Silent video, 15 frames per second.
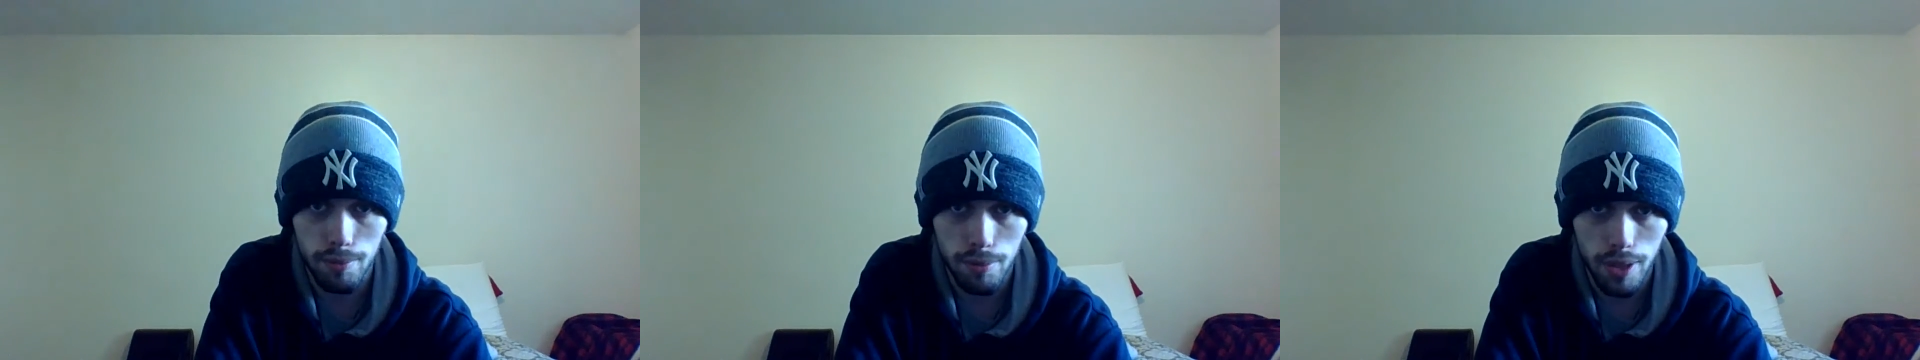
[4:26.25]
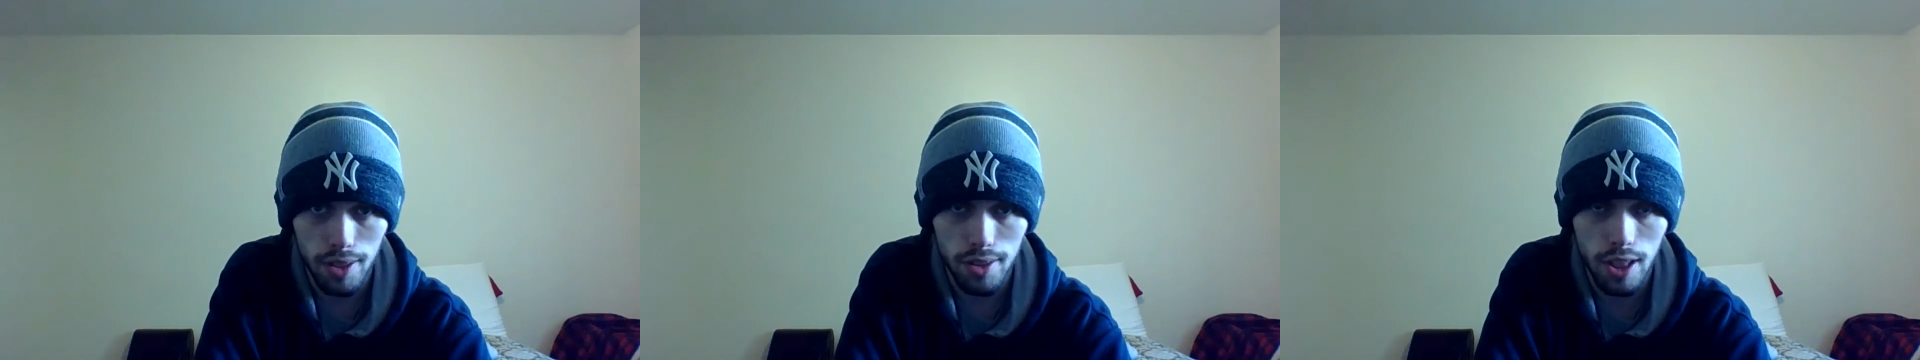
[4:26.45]

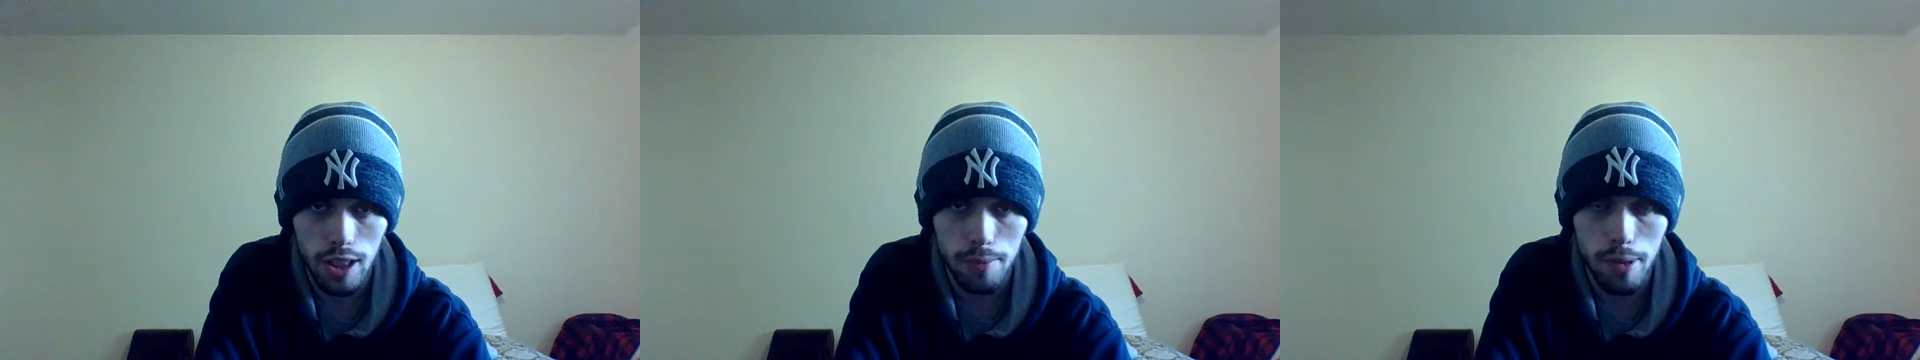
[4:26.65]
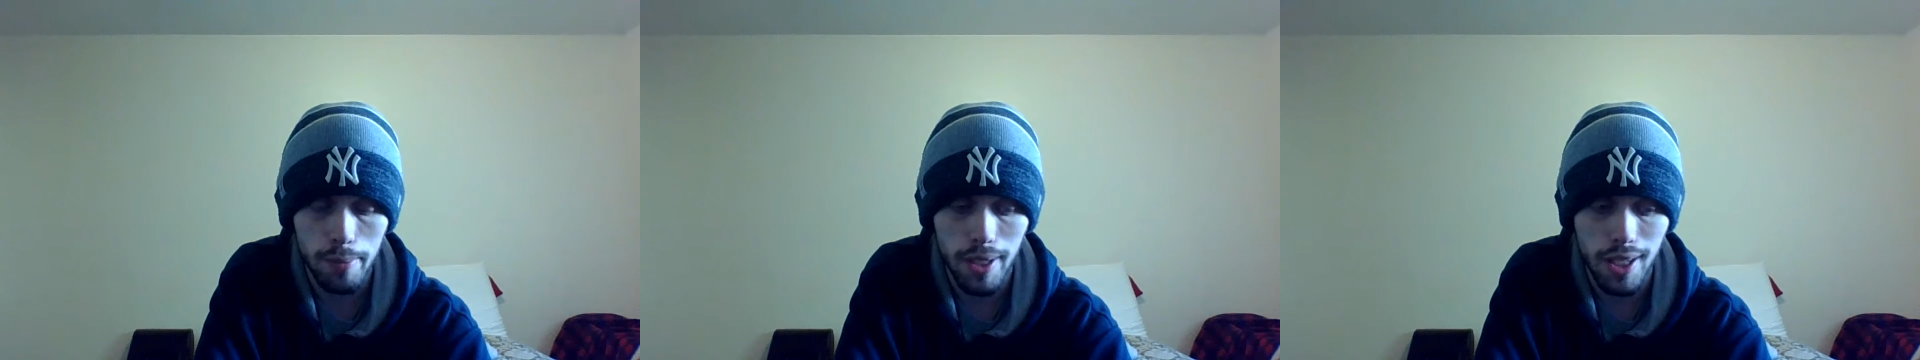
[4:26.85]
I talk
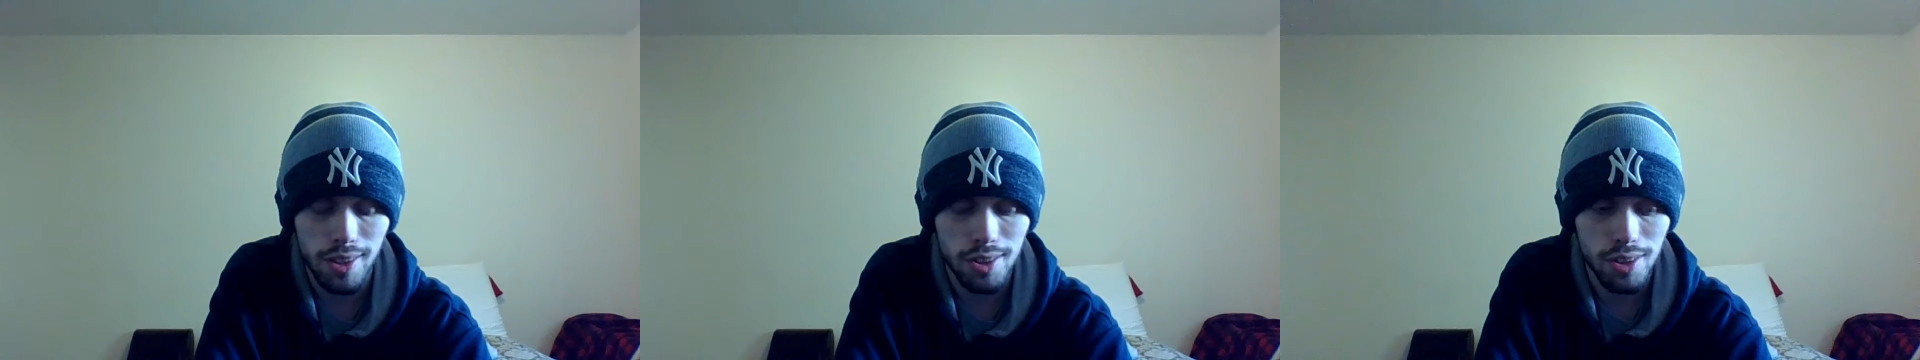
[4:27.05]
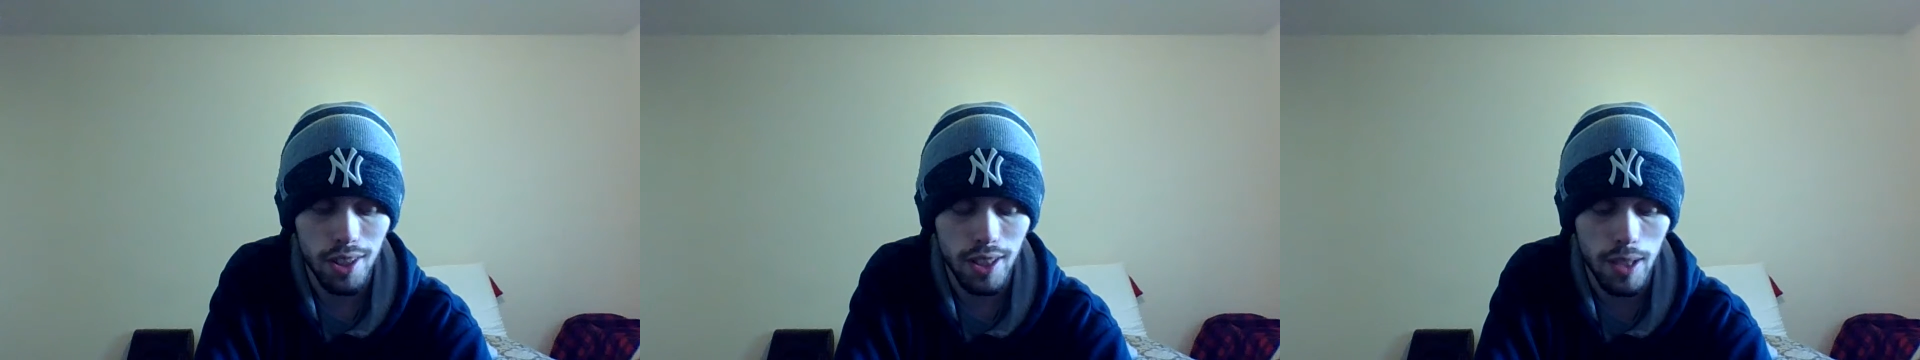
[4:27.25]
about my
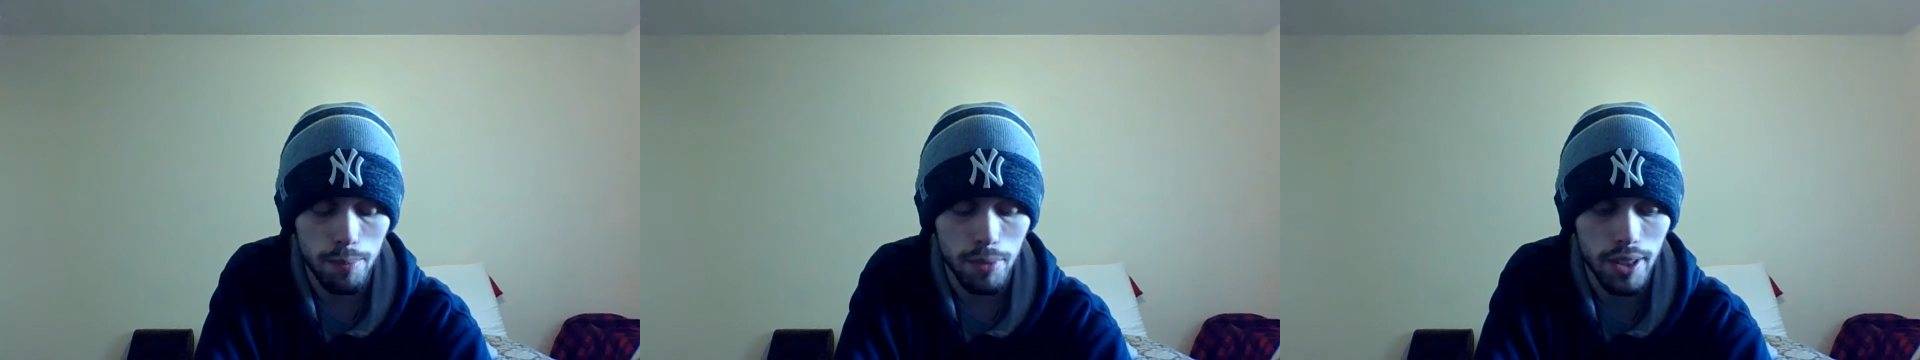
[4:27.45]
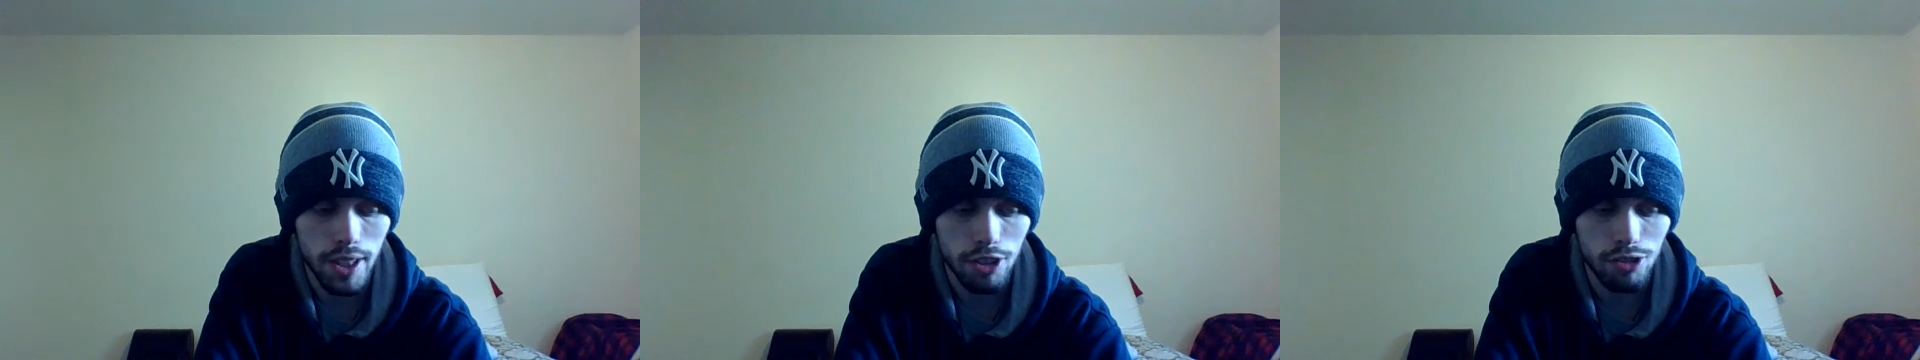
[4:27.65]
Sunday night
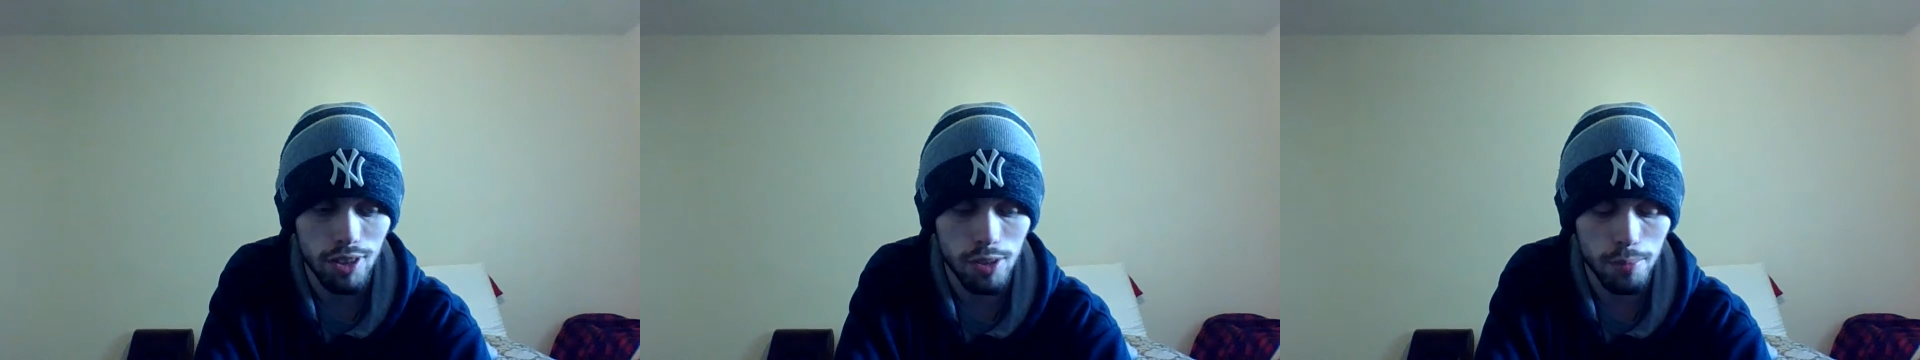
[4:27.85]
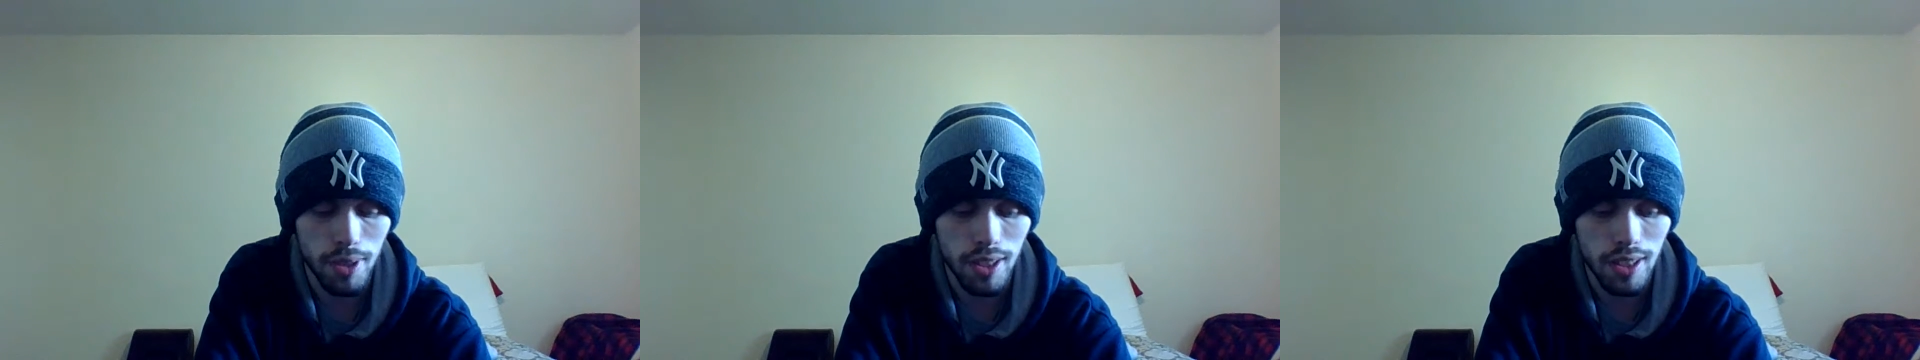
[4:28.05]

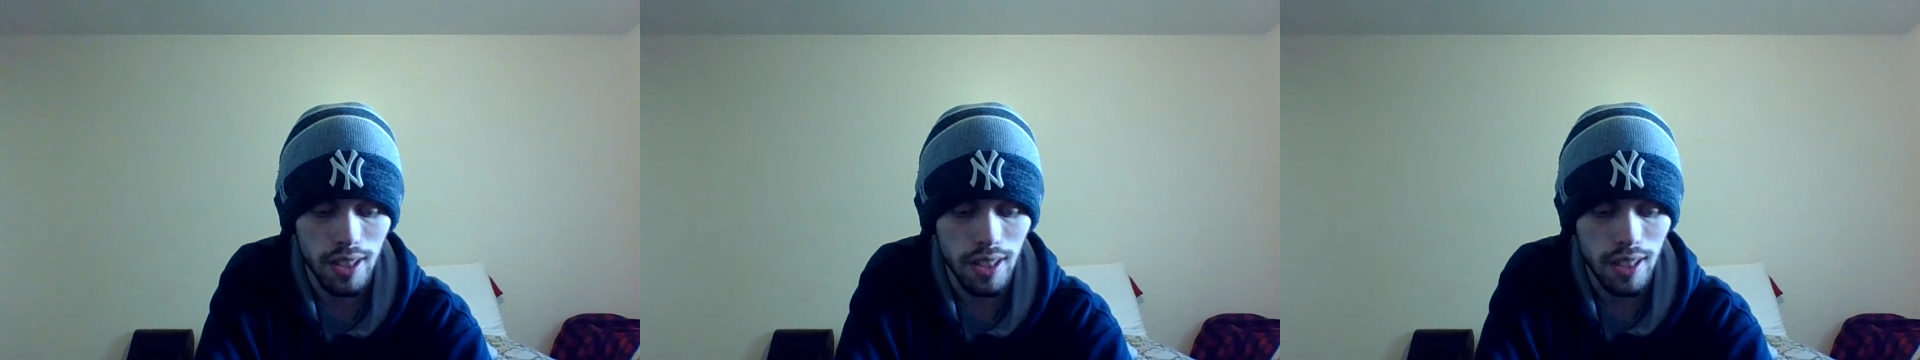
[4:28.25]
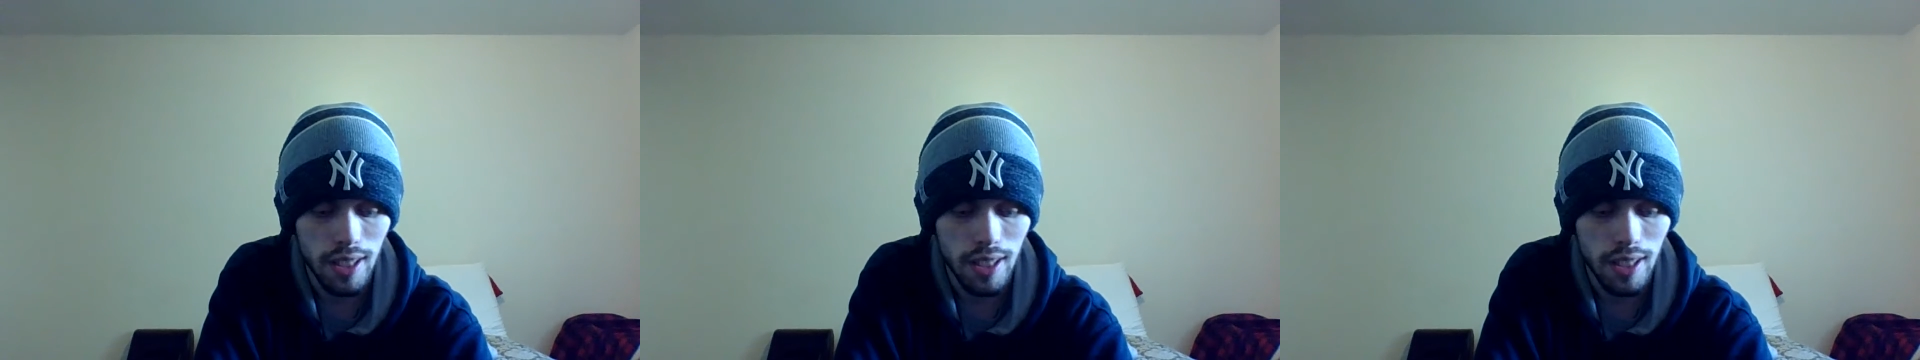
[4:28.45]
predictions, but